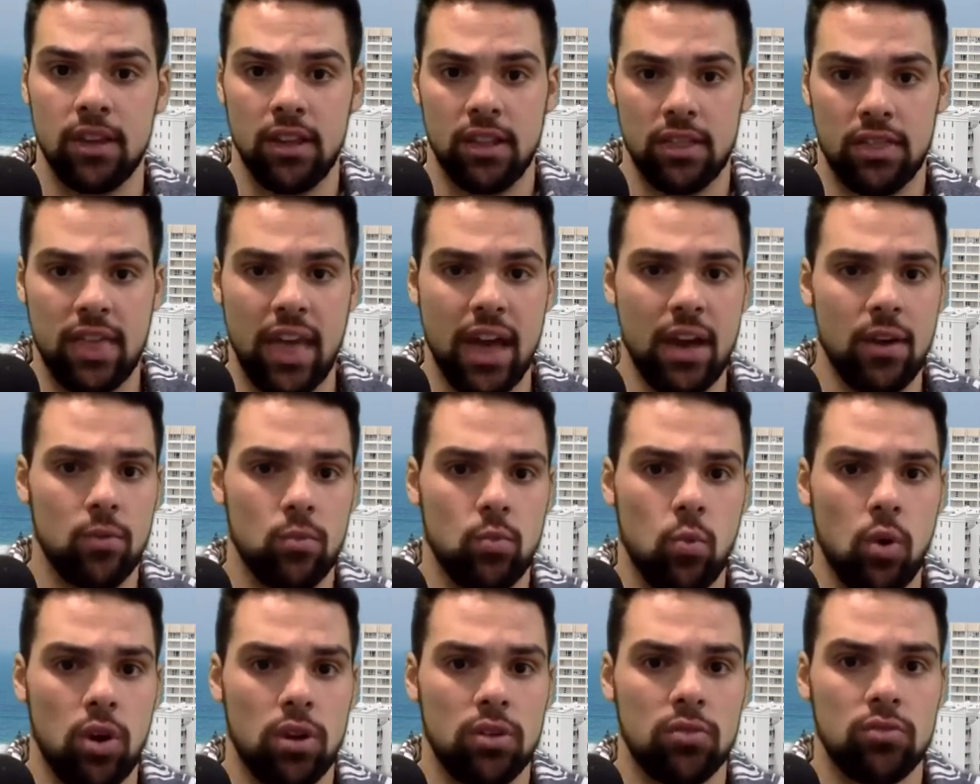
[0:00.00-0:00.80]
That
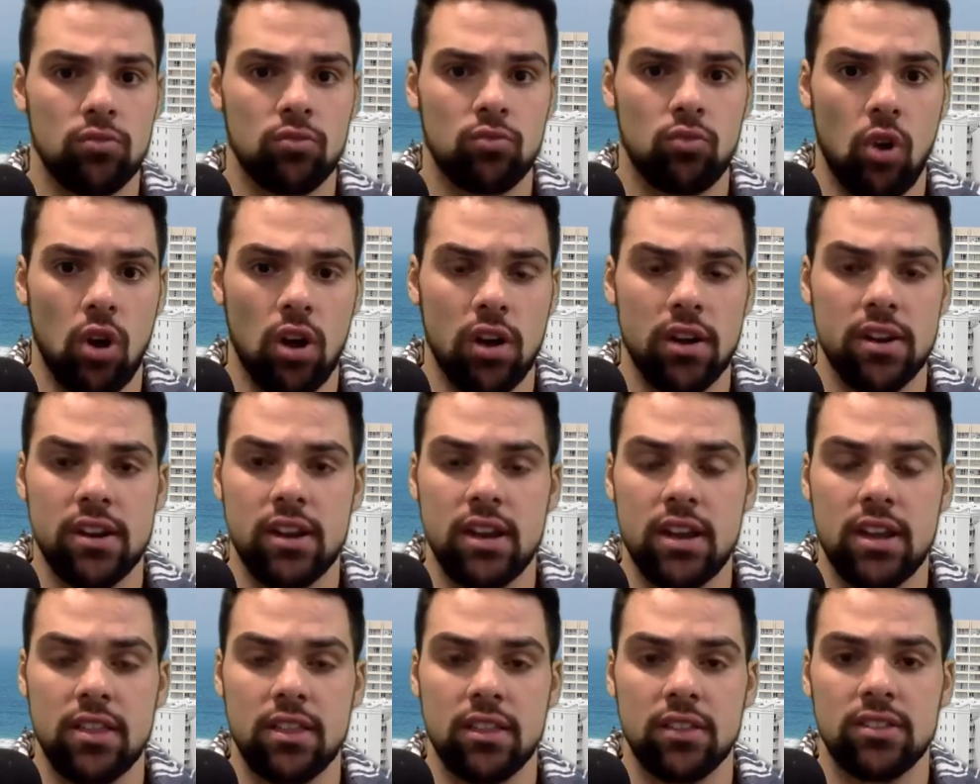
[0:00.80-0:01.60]
one run
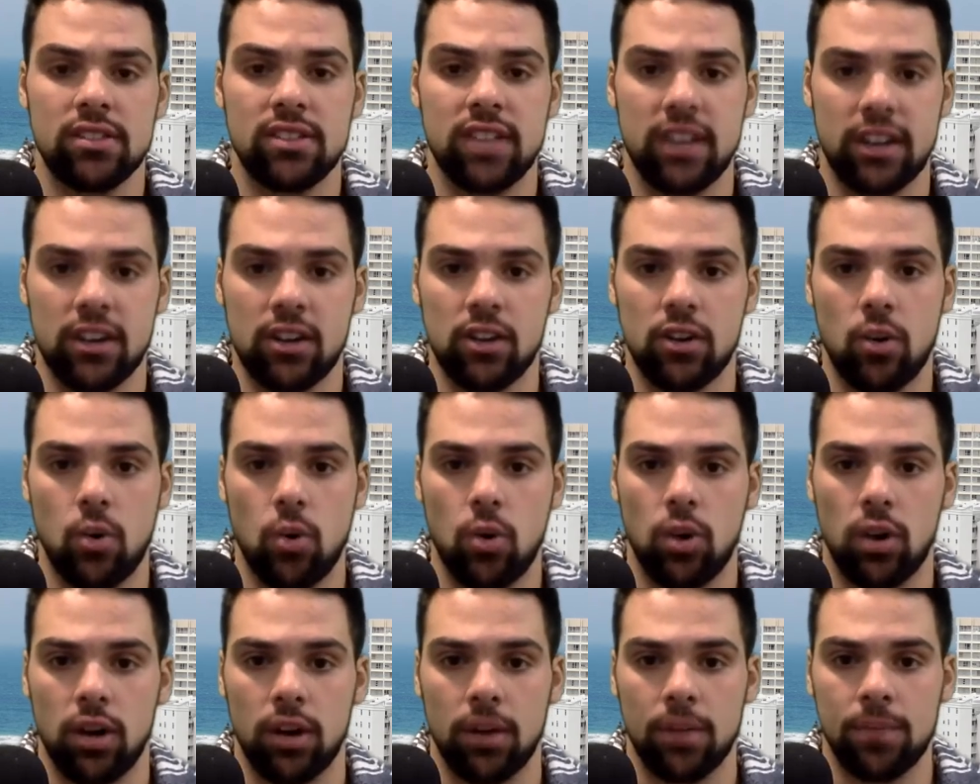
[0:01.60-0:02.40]
in the second
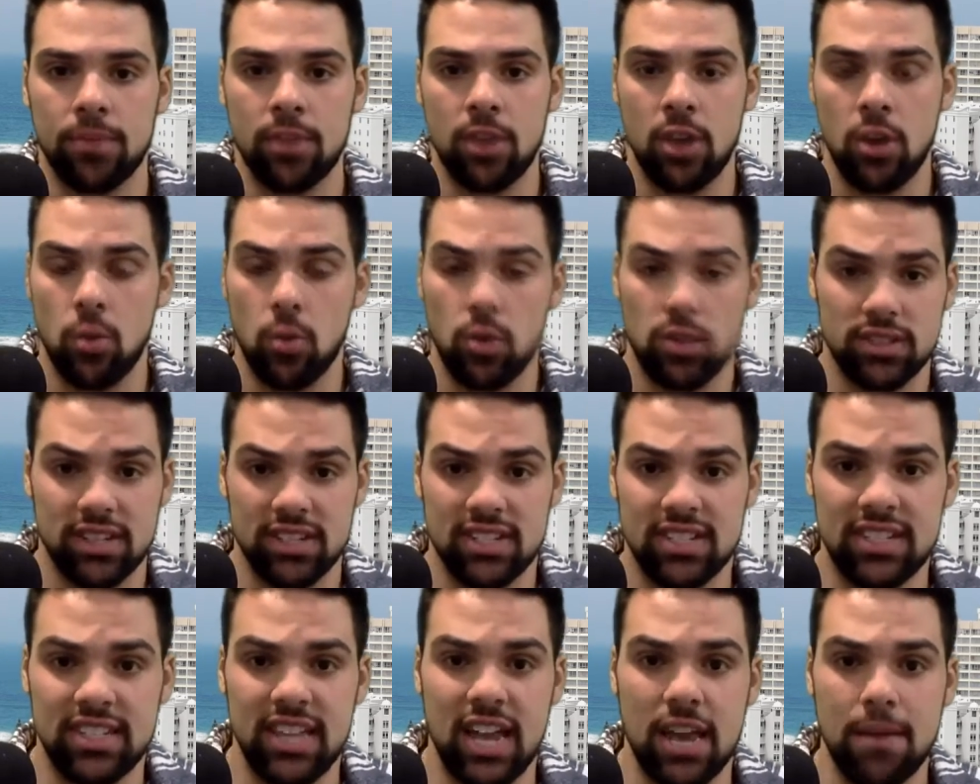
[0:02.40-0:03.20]
quarter was a
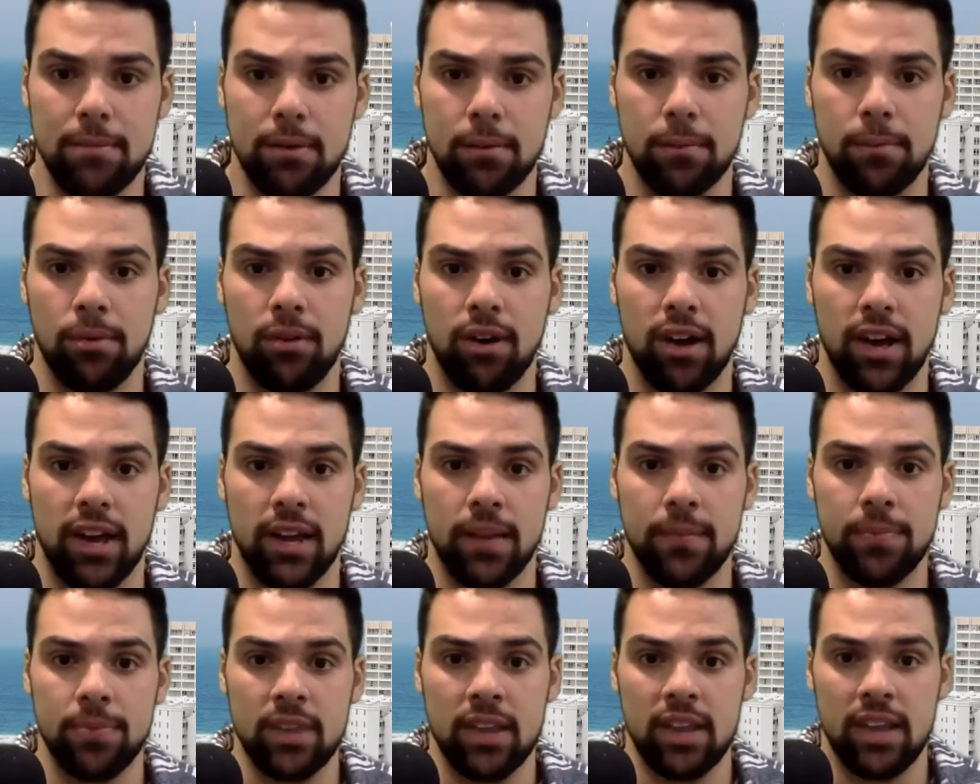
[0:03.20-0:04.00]
statement play.
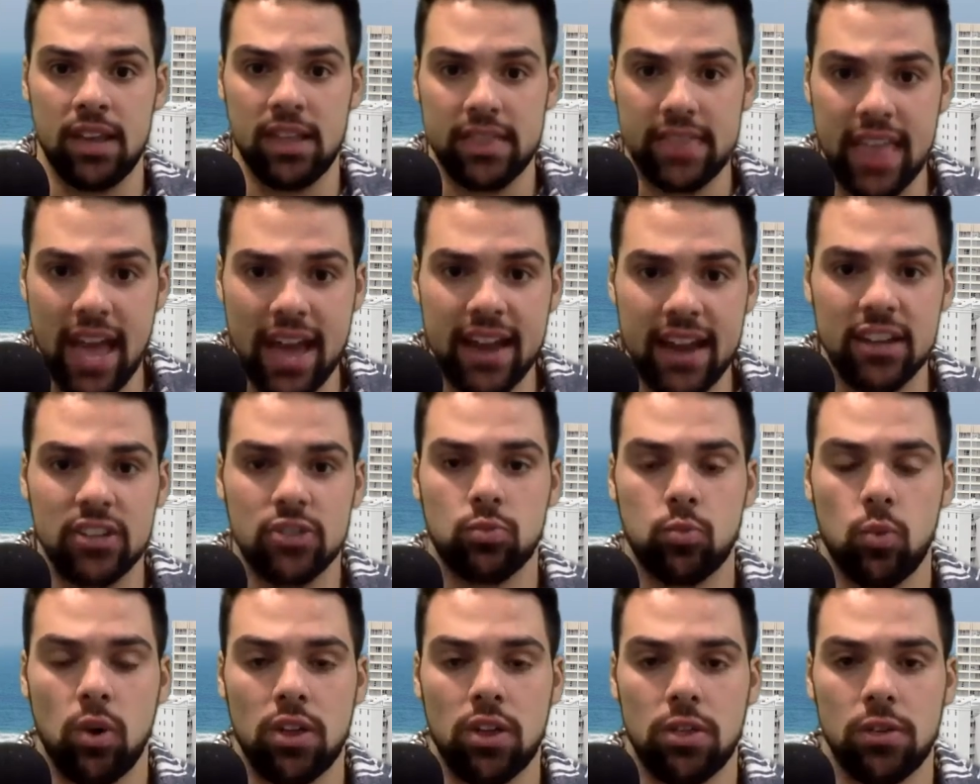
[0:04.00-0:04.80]
That is
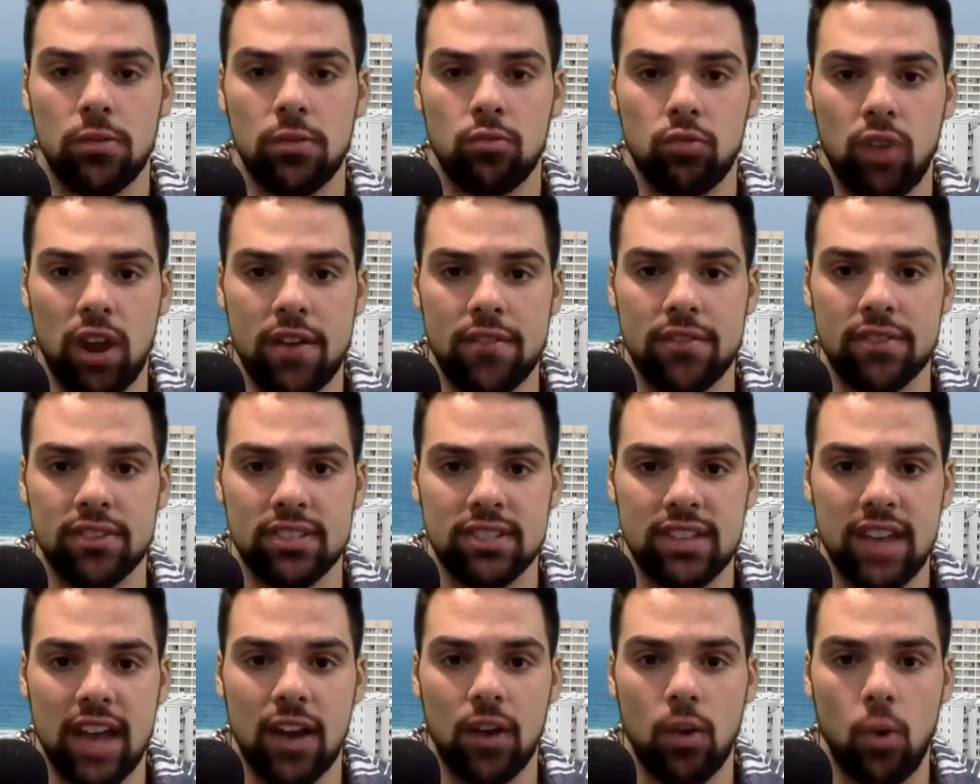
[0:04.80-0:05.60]
where the Ravens
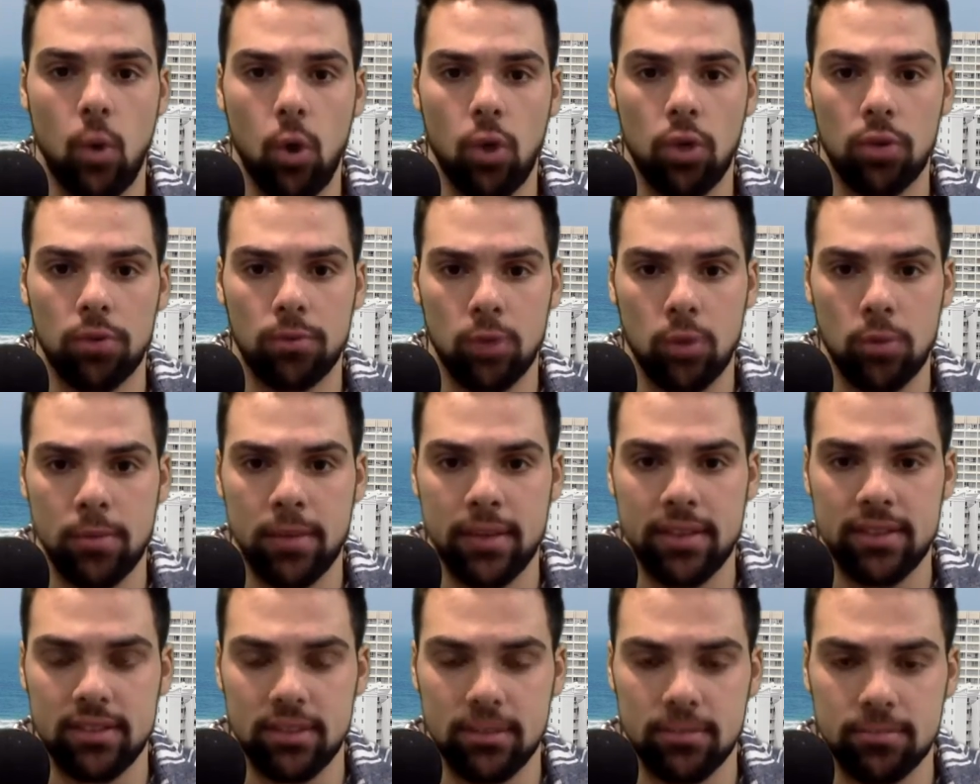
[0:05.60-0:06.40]
got all the
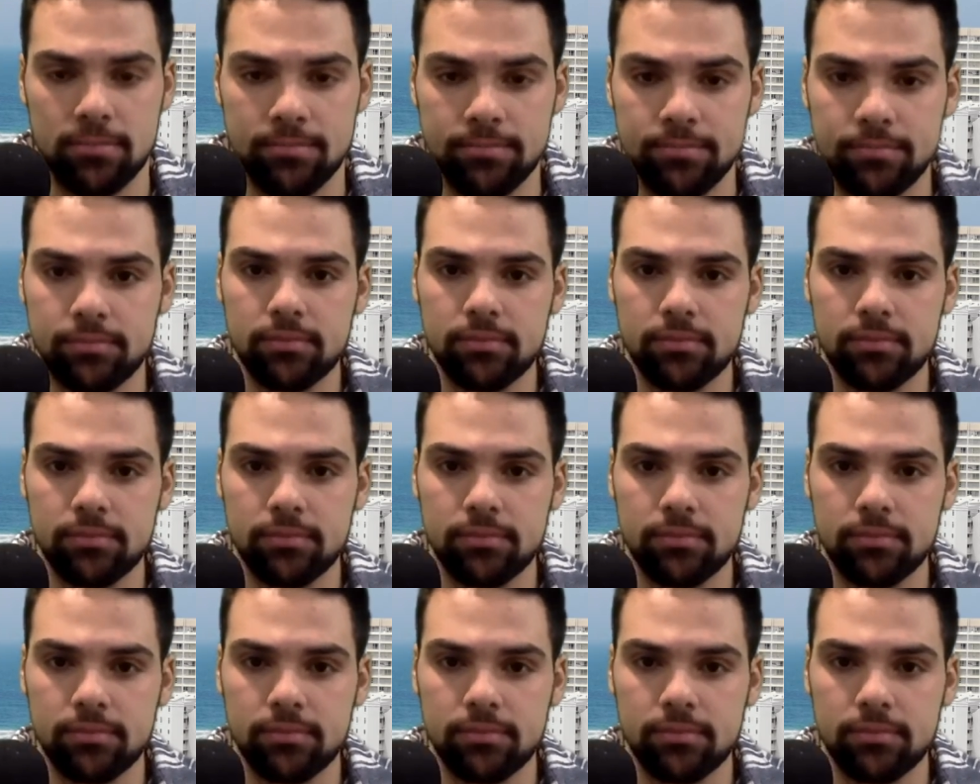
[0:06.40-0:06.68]
momentum.